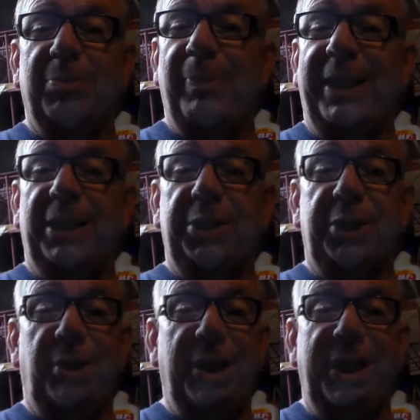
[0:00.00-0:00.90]
man, I
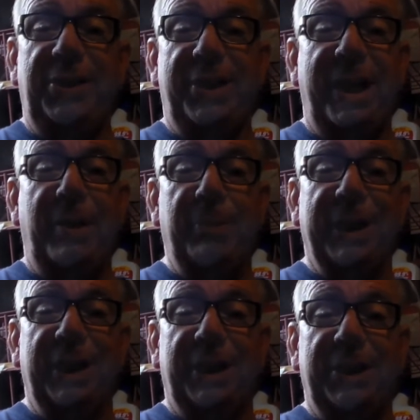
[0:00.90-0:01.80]
sure hate that,
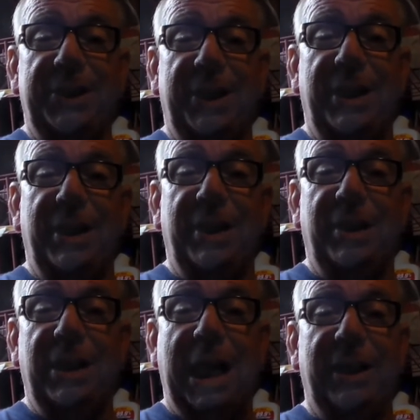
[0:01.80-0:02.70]
because
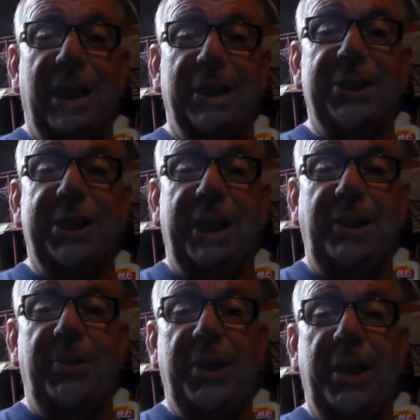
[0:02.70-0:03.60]
I'd like to
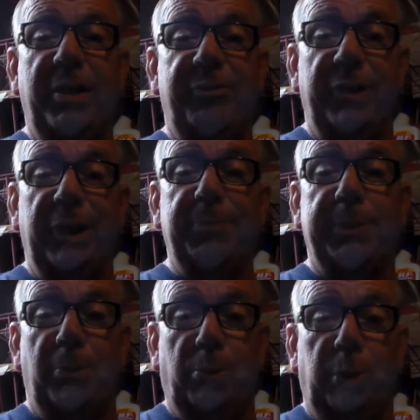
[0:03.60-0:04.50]
take and fill up
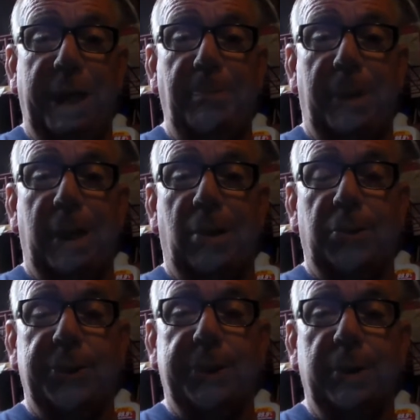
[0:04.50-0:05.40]
some more rain
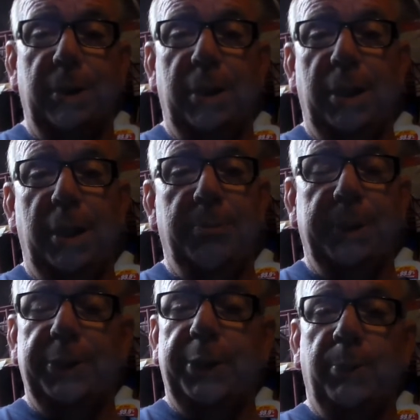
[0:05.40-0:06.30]
barrels.
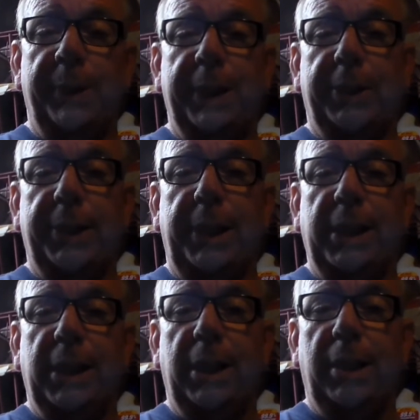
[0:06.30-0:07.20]
But until we get
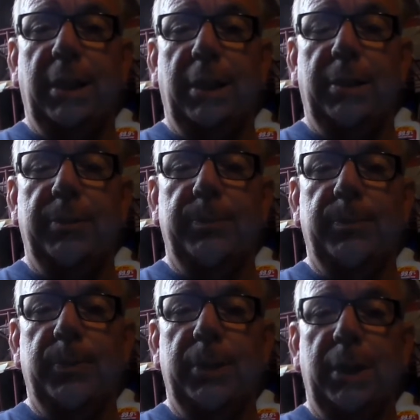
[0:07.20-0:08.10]
the
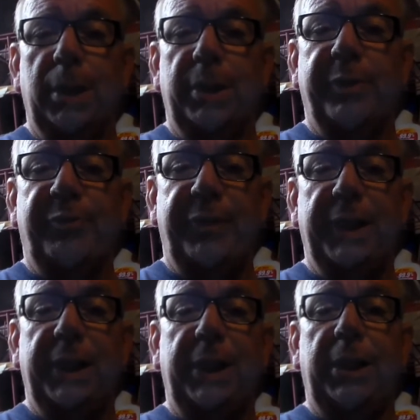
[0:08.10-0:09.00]

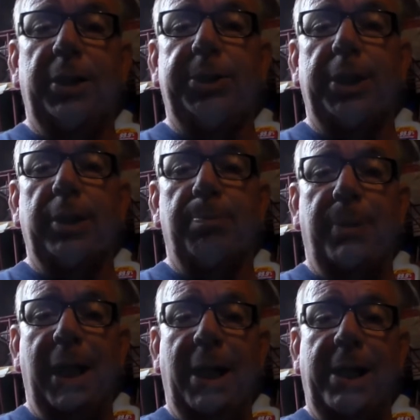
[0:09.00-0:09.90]
fittings and the
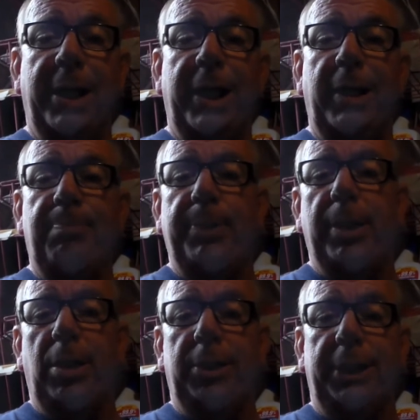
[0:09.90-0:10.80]
pipe
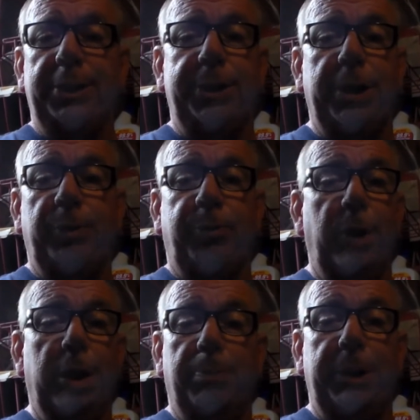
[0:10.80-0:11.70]
and all that stuff, we're
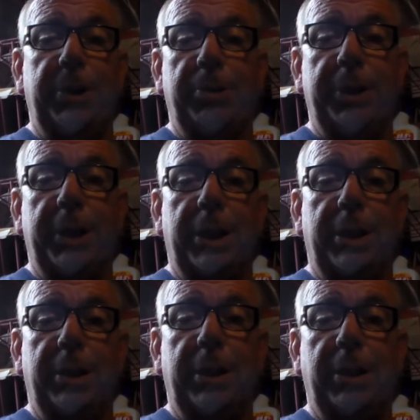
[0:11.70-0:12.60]
not going to be doing
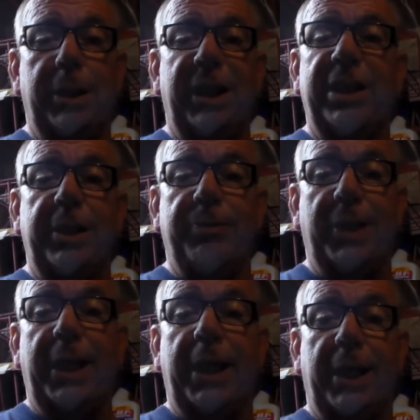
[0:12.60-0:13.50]
any of
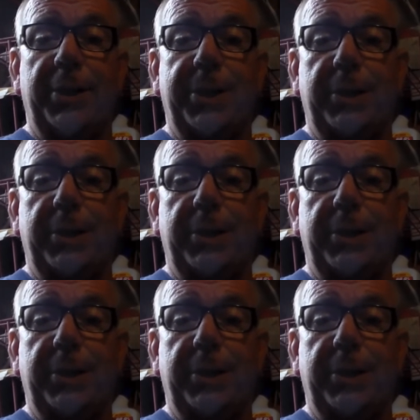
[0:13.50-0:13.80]
that.